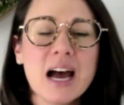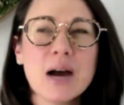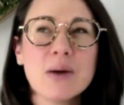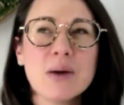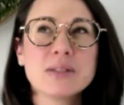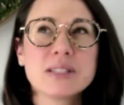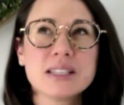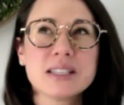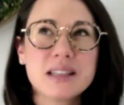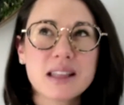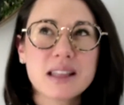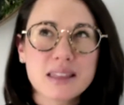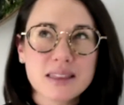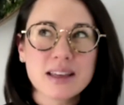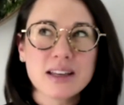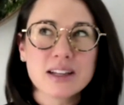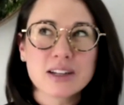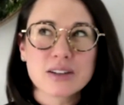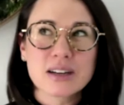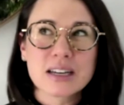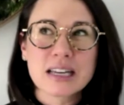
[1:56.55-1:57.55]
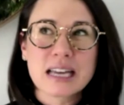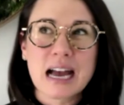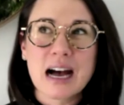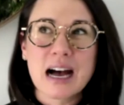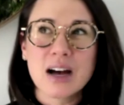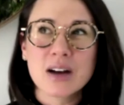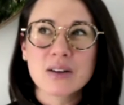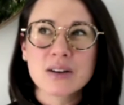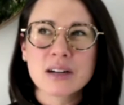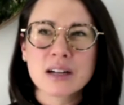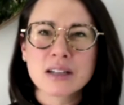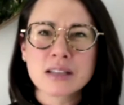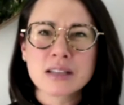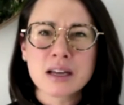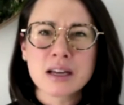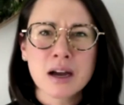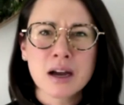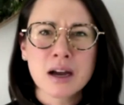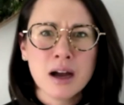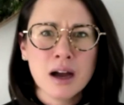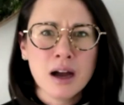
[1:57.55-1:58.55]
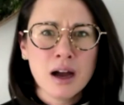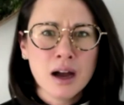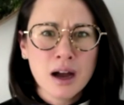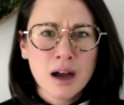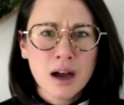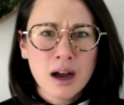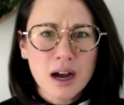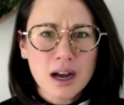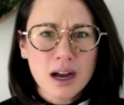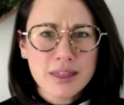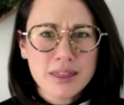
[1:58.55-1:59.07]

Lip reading: I was in the theater in Calgary and I was like, I